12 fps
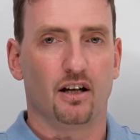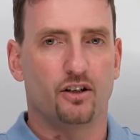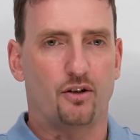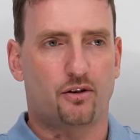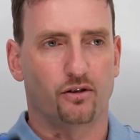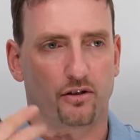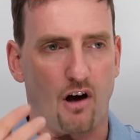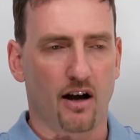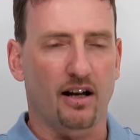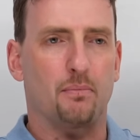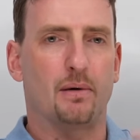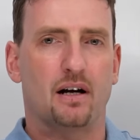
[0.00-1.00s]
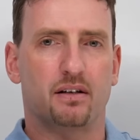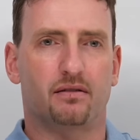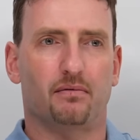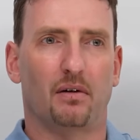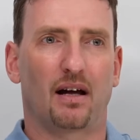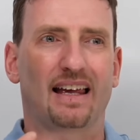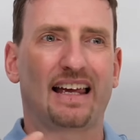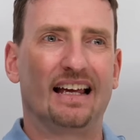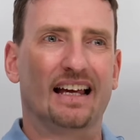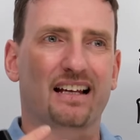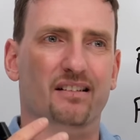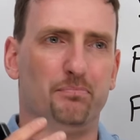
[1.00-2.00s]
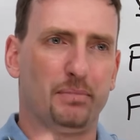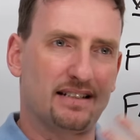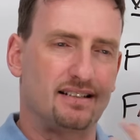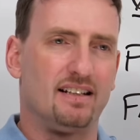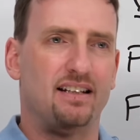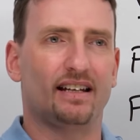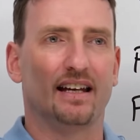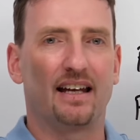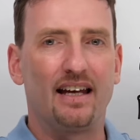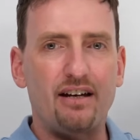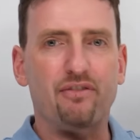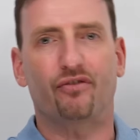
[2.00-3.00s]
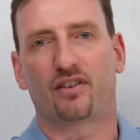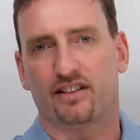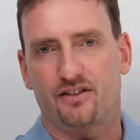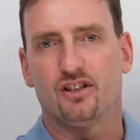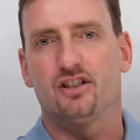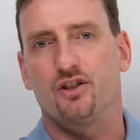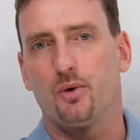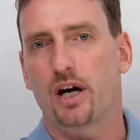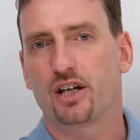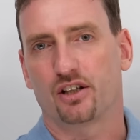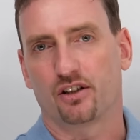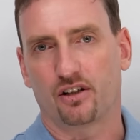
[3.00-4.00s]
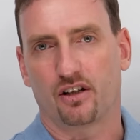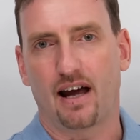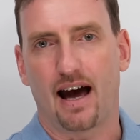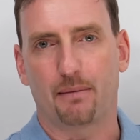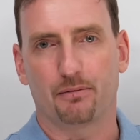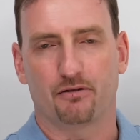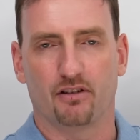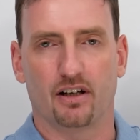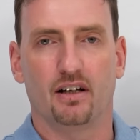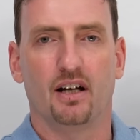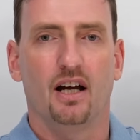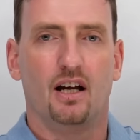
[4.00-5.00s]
You're talking about basically if a situation could happen, right?